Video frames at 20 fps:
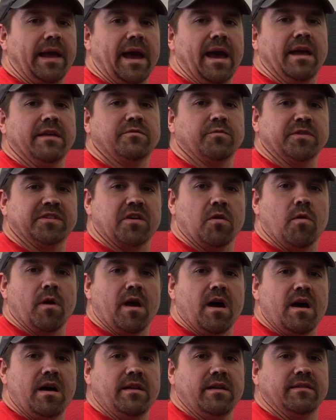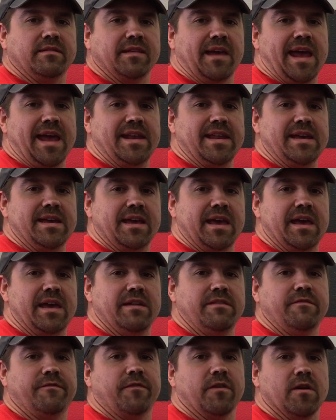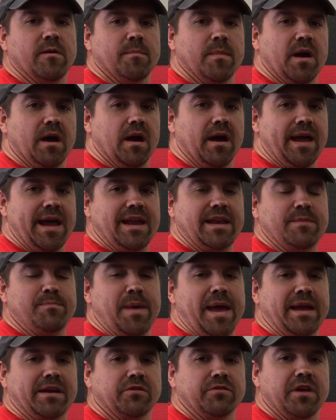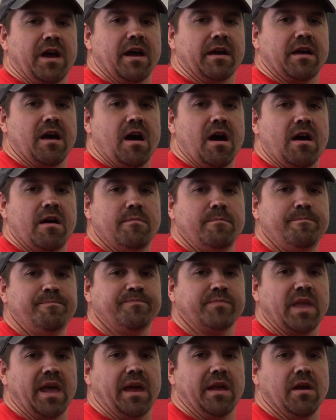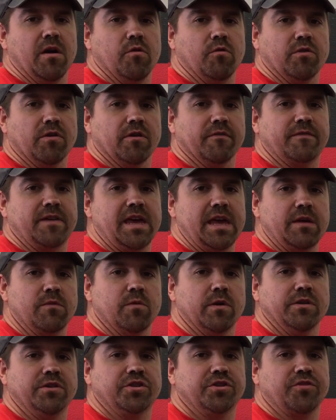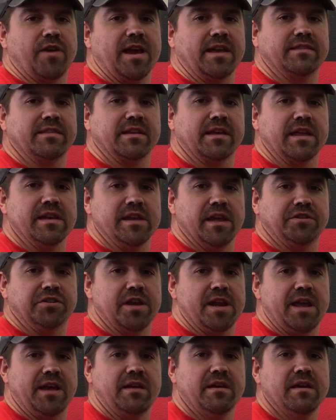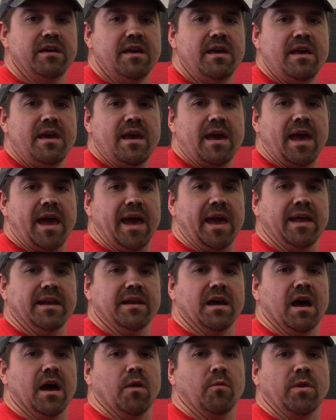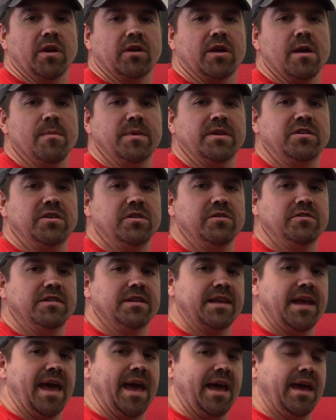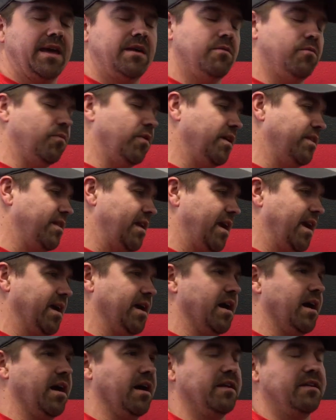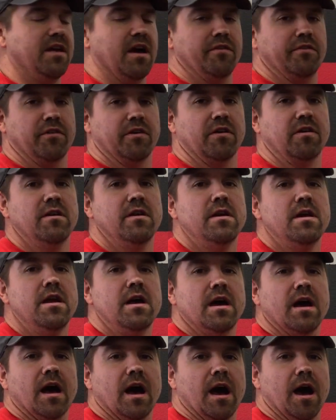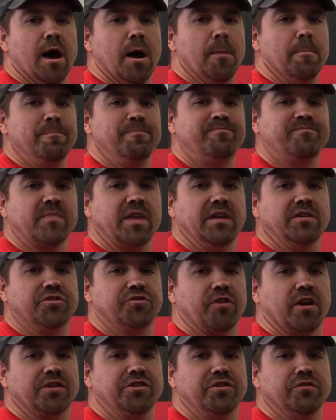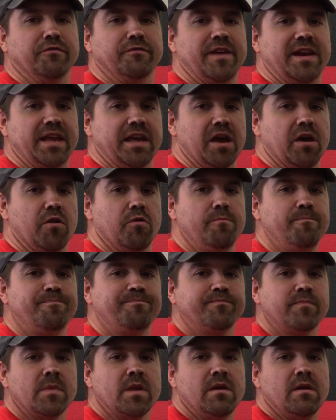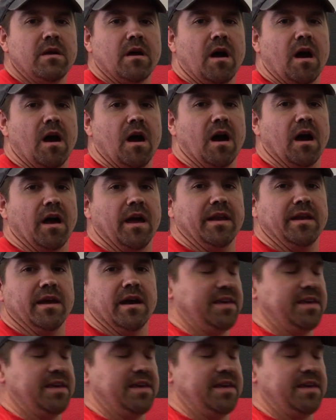Hey guys, what's going on? It's Andy again from andybaker.com and owner of Kingwood Strength and Conditioning. And we're coming to you today with another instructional video on